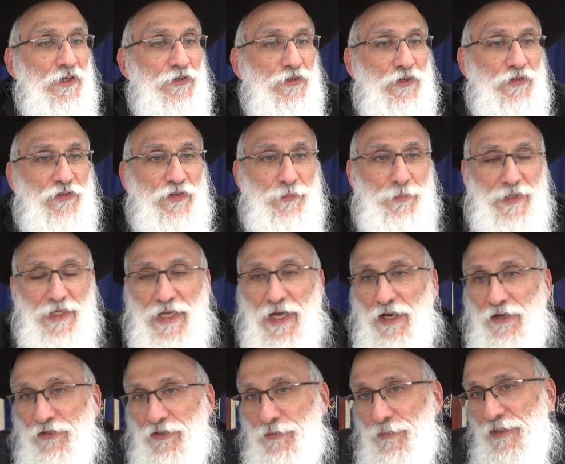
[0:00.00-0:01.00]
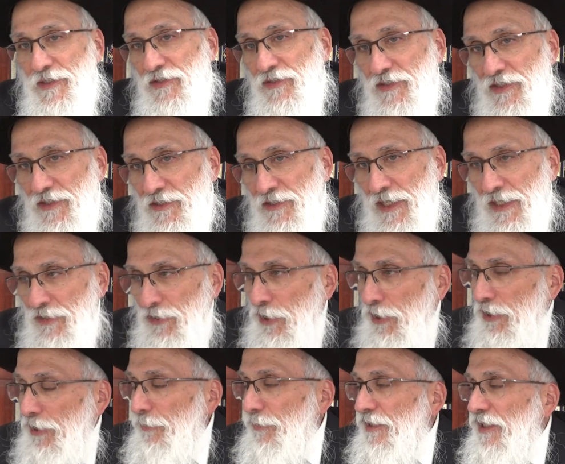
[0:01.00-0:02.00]
So there's a big argument in
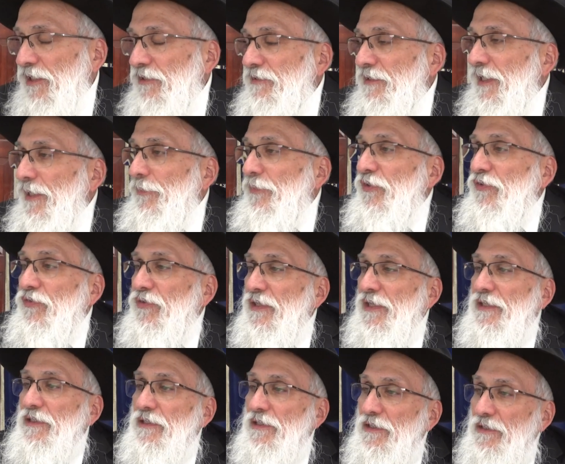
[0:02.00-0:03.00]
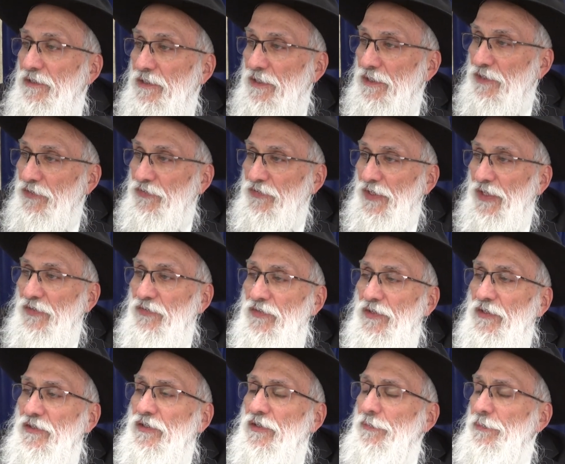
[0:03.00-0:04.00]
halacha, but Al Rebbe is lenient, and he says
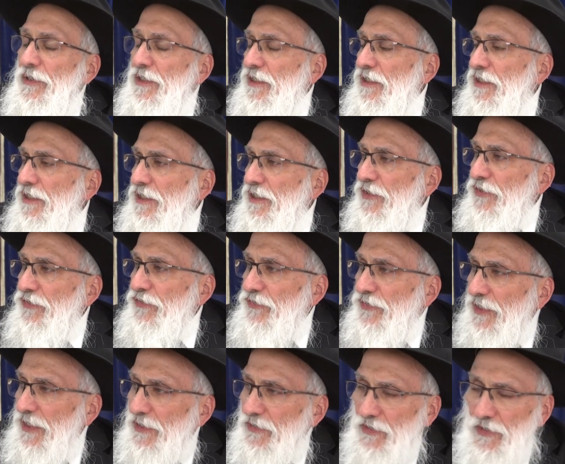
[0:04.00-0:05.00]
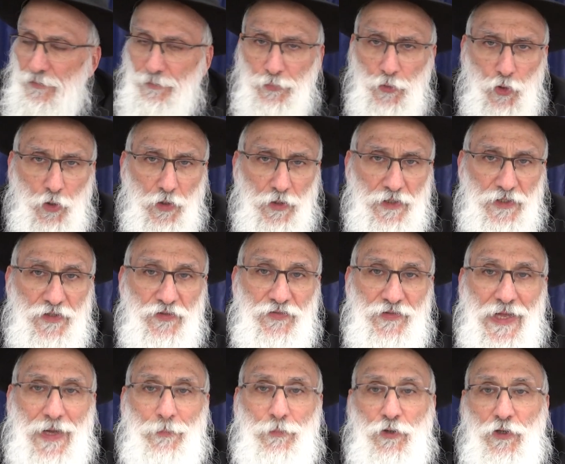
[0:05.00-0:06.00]
that the minhag is that the ball is
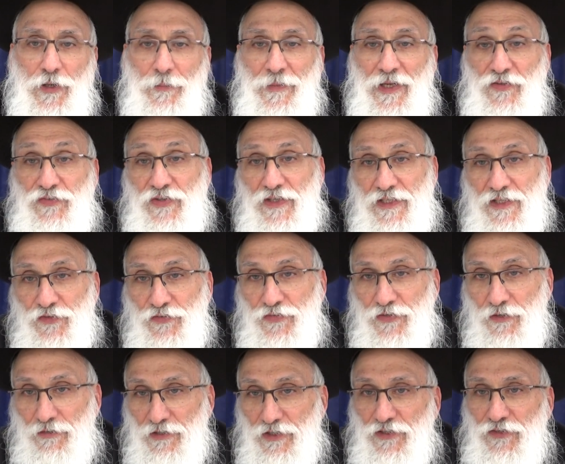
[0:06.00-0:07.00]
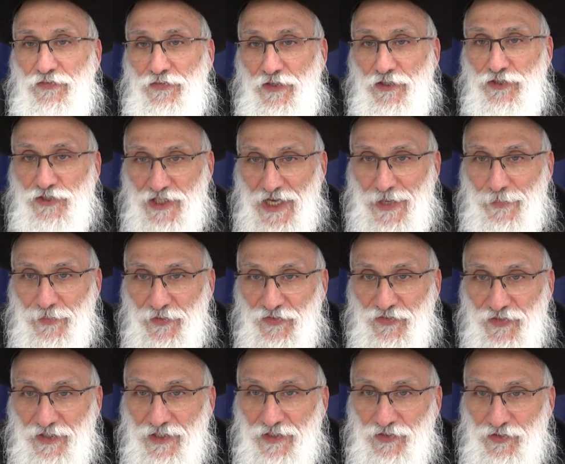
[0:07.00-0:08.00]
not ball. I'm not saying necessarily it's very
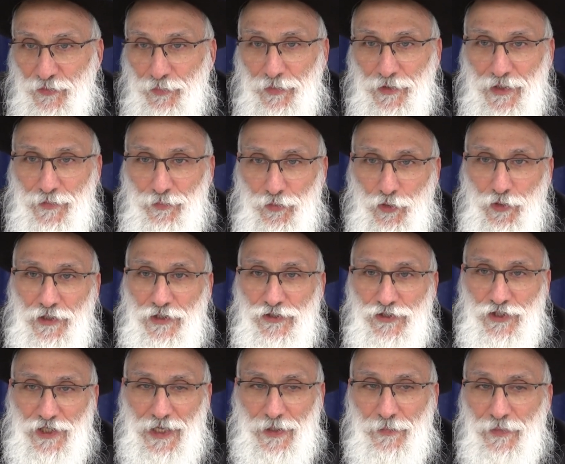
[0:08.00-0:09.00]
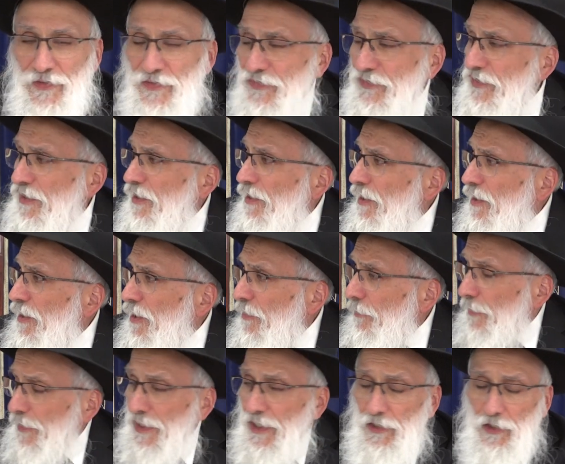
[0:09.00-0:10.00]
Shabbistic to play ball on Shabbos,
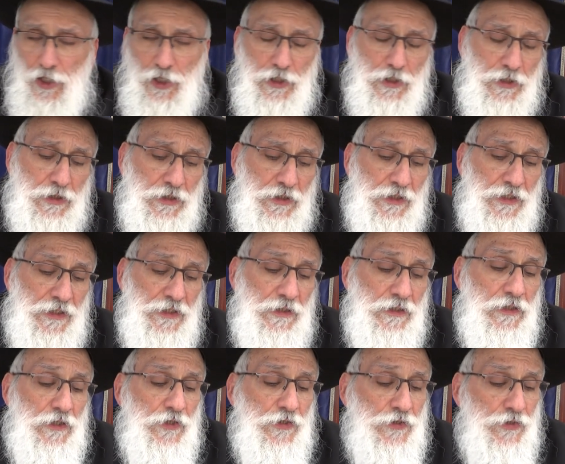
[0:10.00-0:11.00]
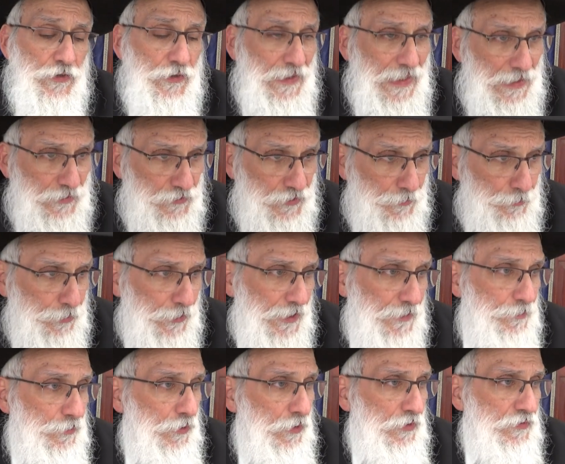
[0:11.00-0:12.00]
but halachically you're allowed to
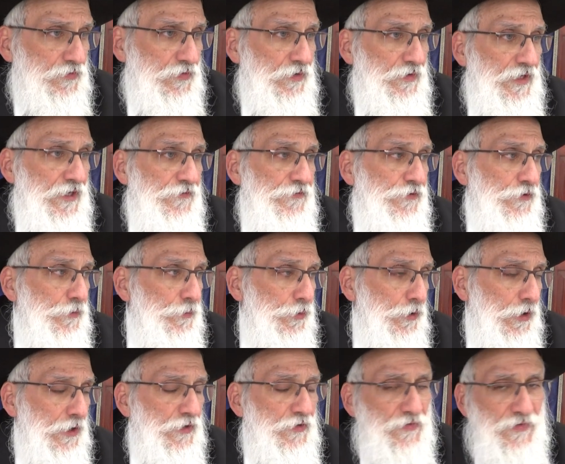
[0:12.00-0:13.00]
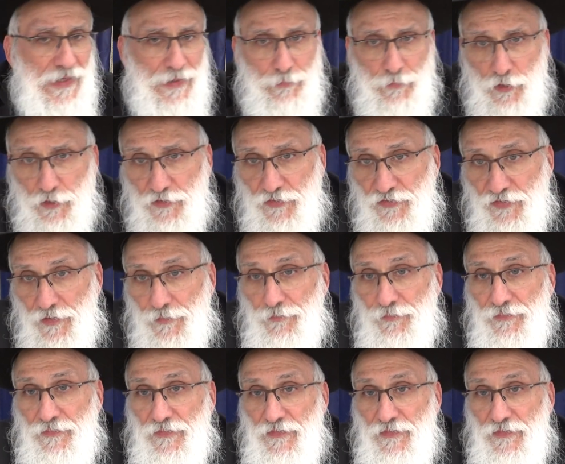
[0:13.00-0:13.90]
play ball, so therefore ball is not muksa.